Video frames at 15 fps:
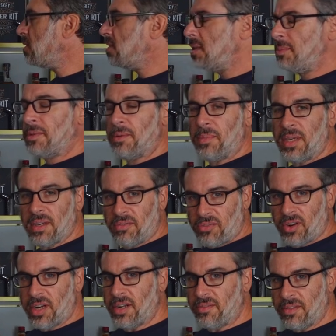seem to be
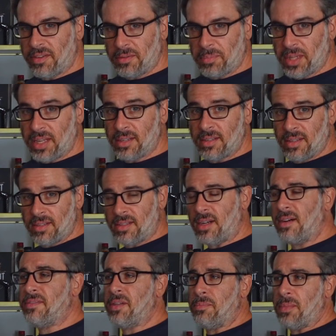afraid of this plant. It's
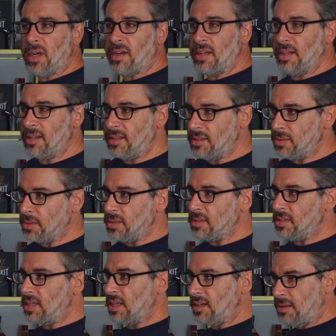often marketed
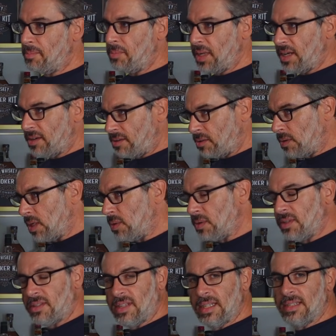towards beginner
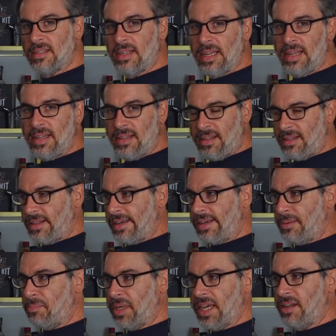growers as
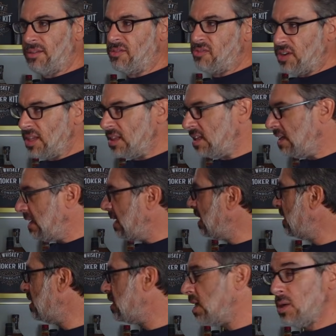like beginner friendly,
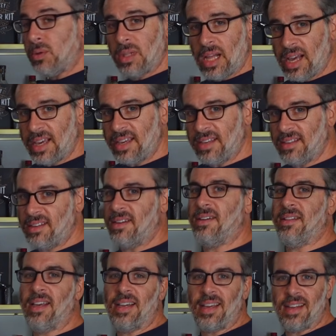low light, all
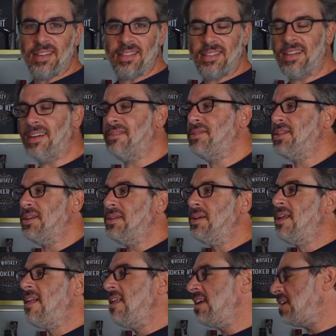that kind of stuff. So
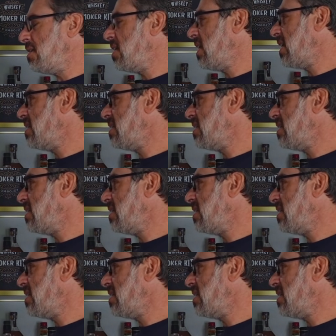you think